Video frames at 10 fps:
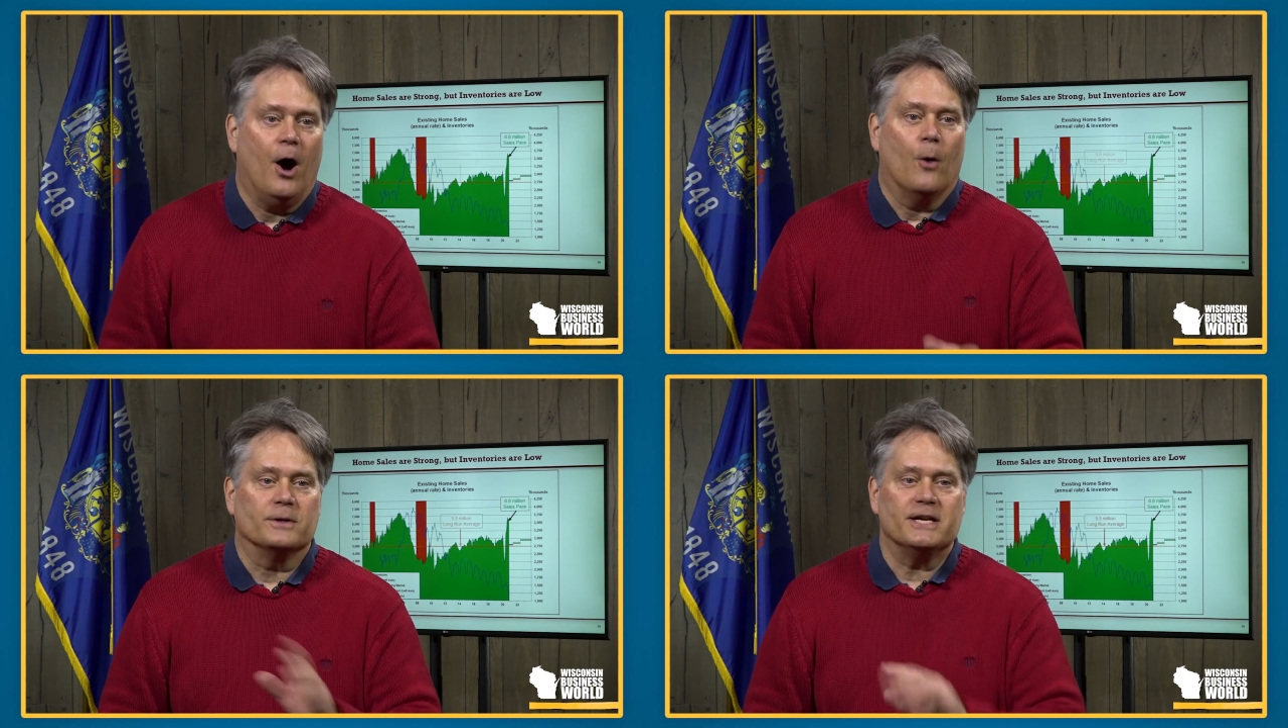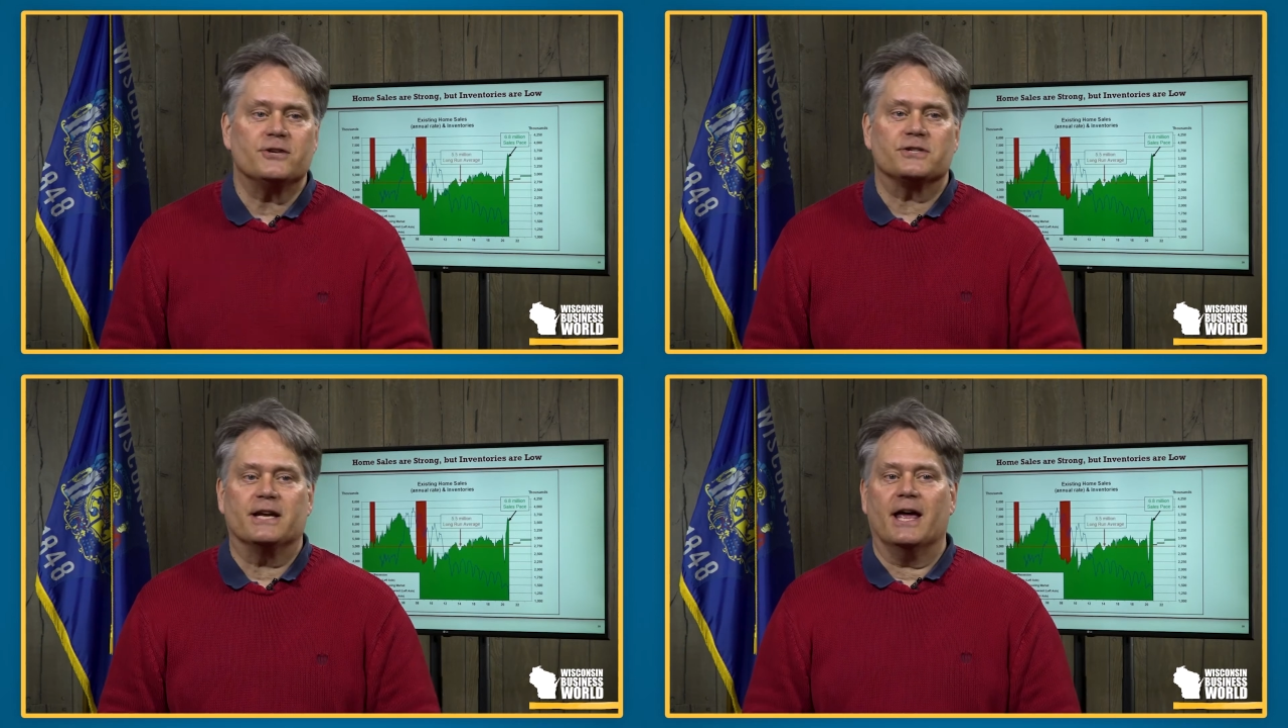What's
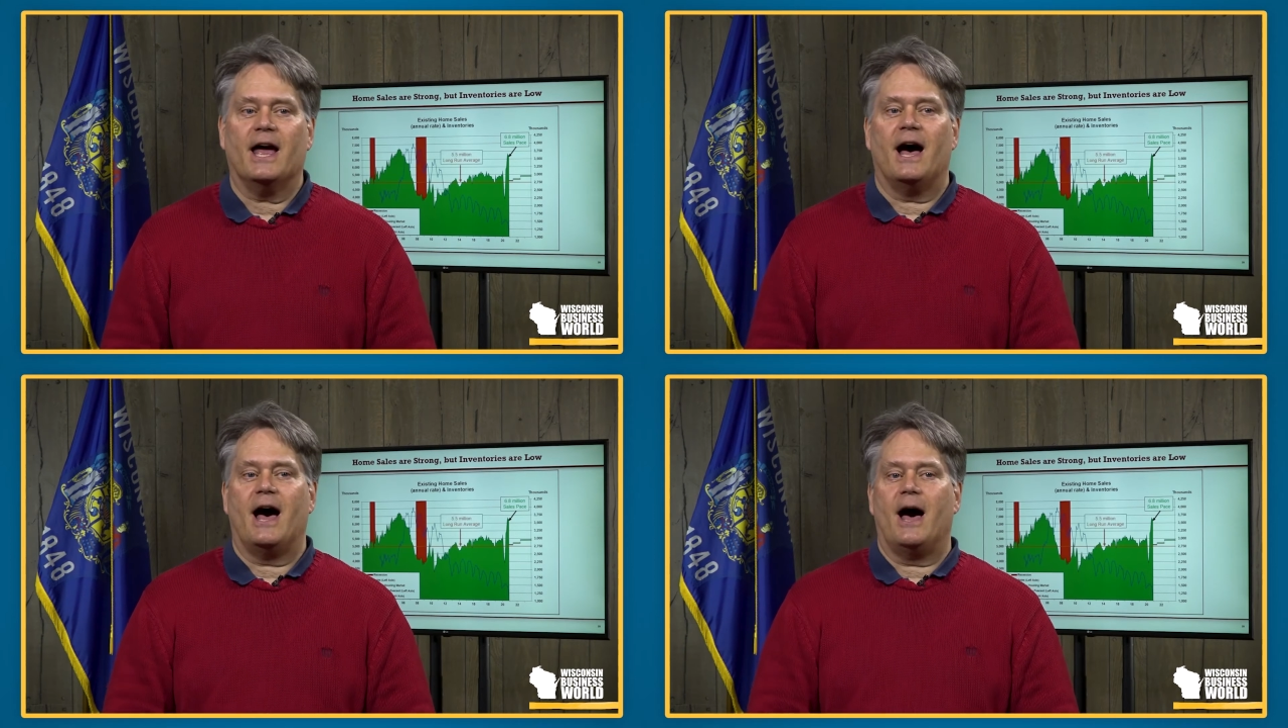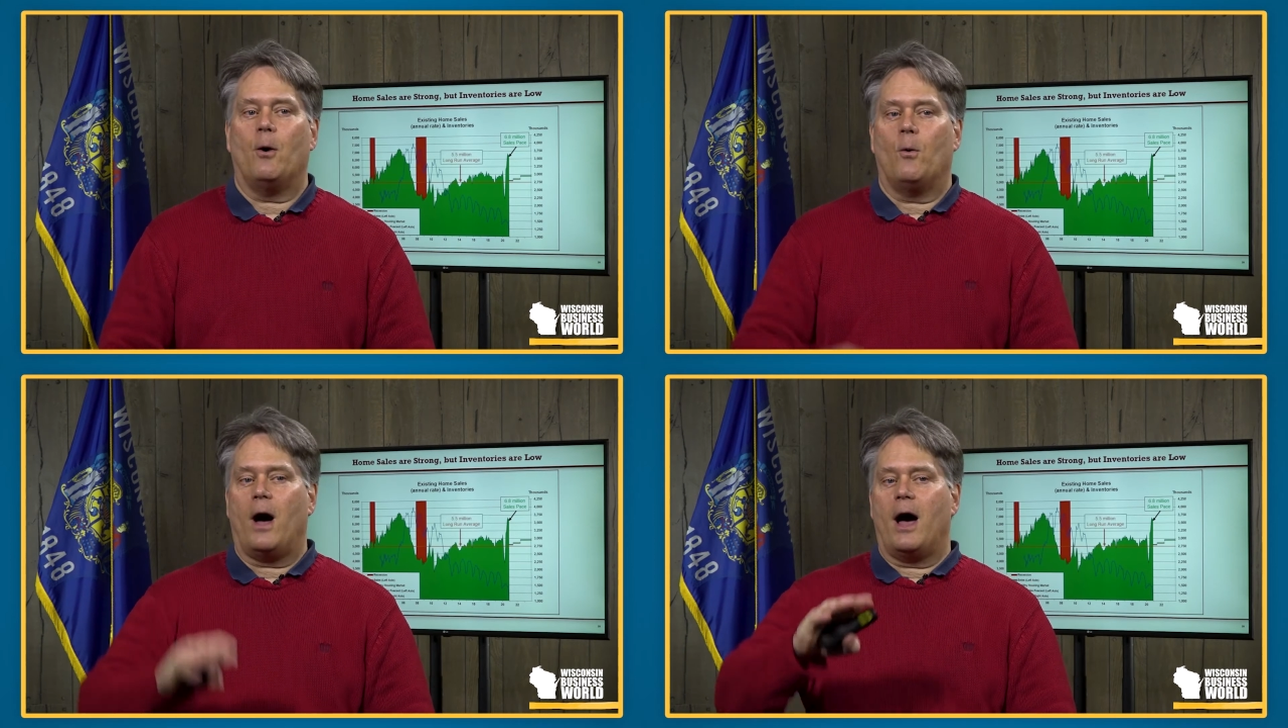interesting,
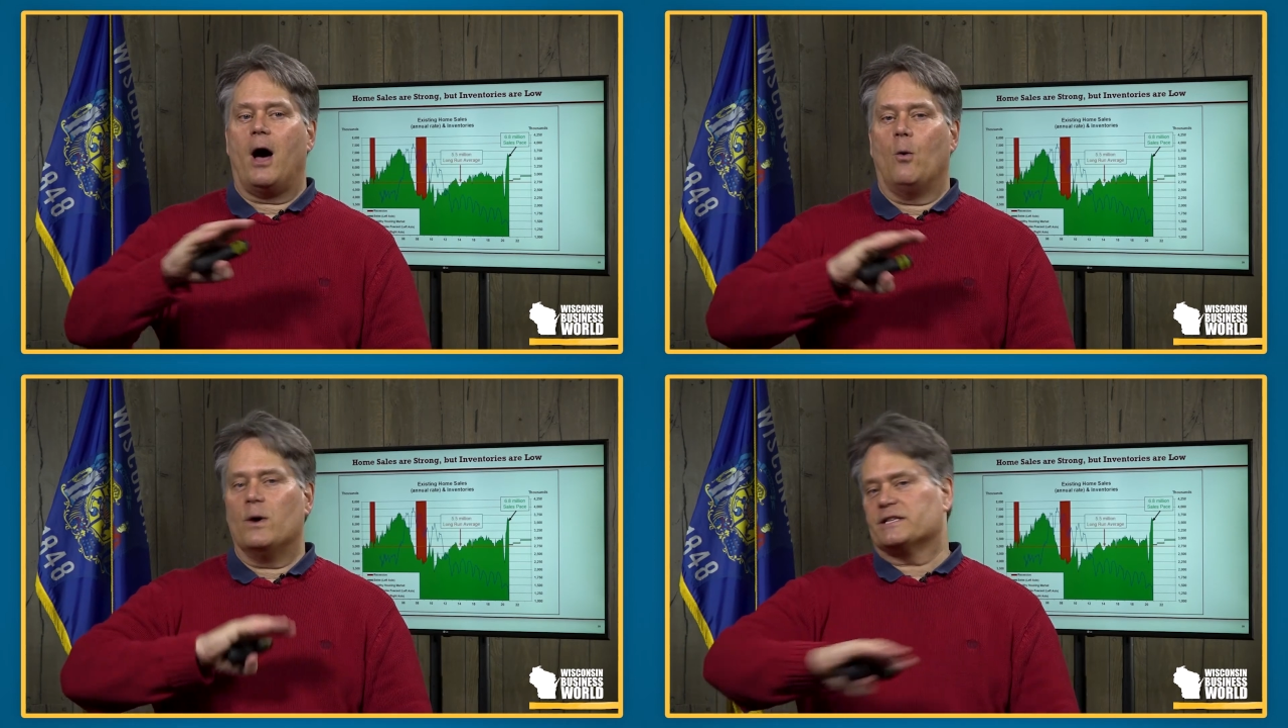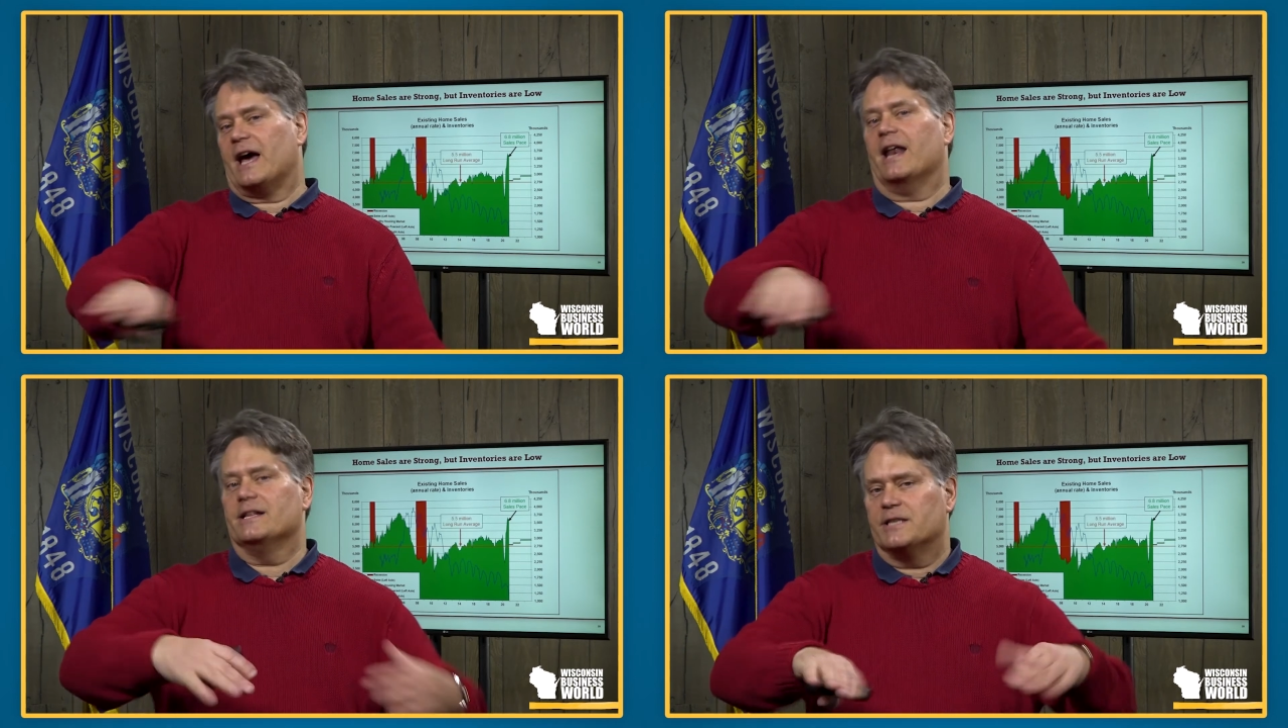what's
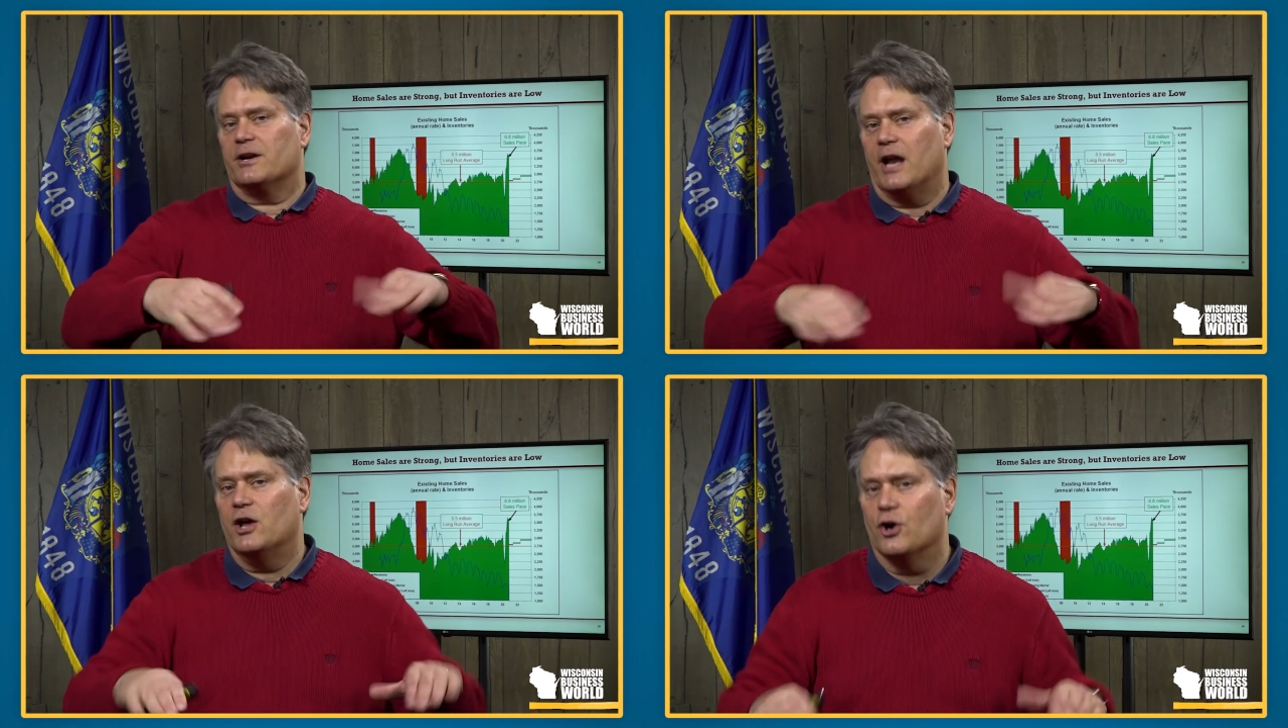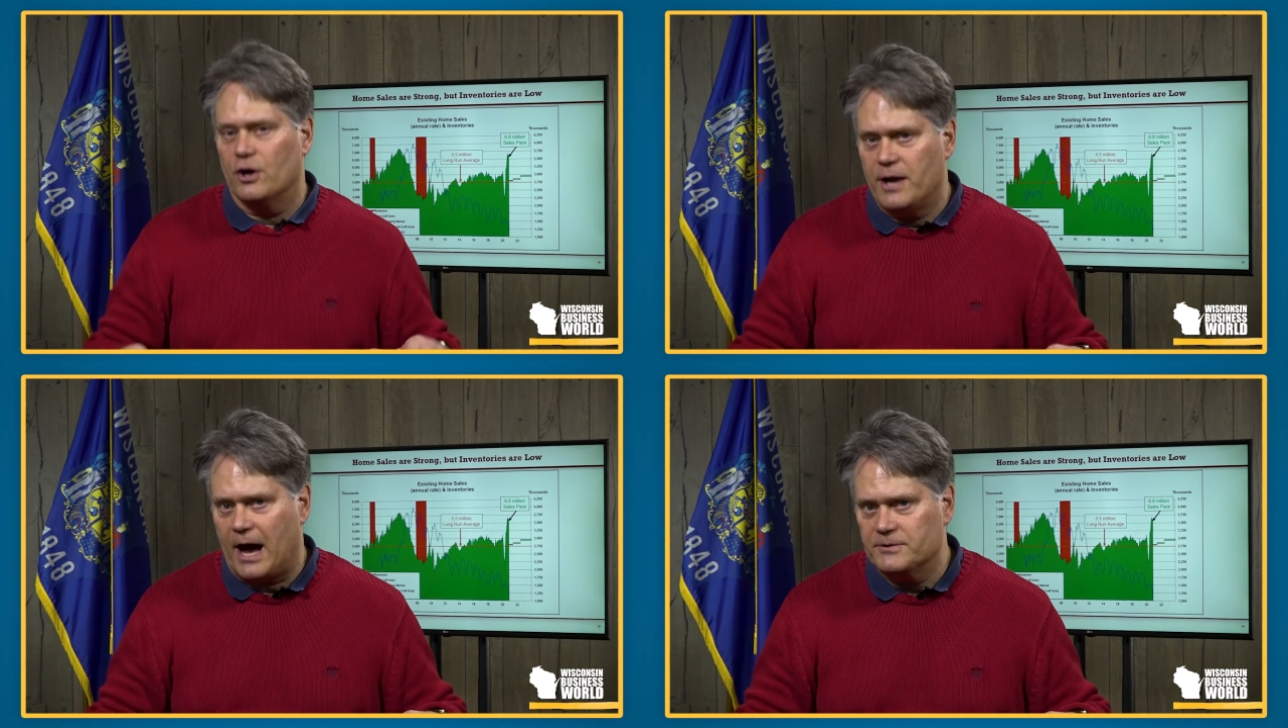kind of considered a
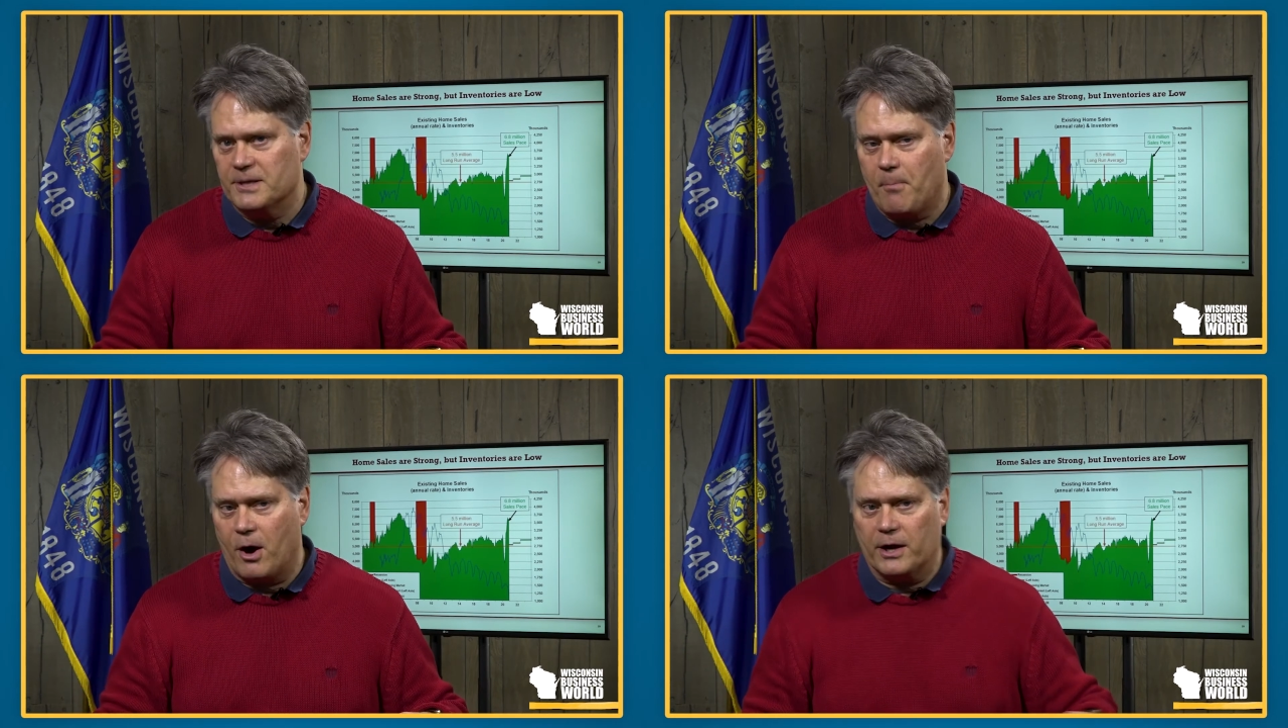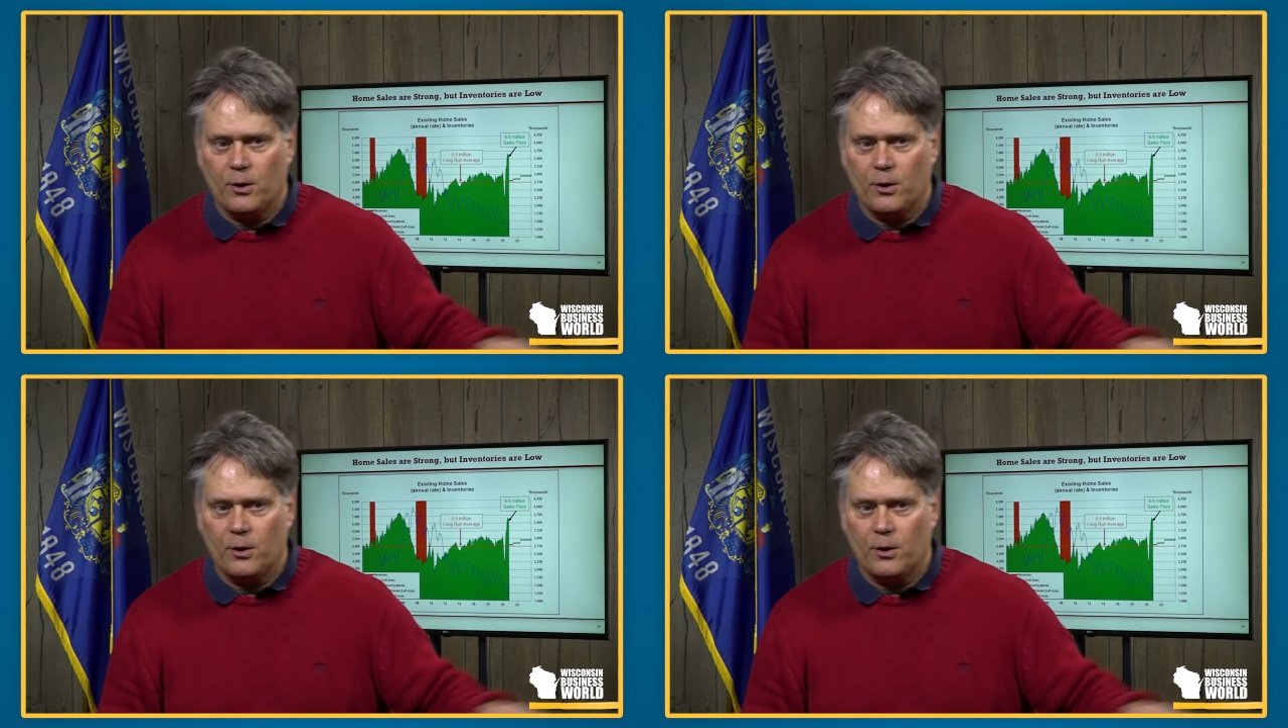good housing market?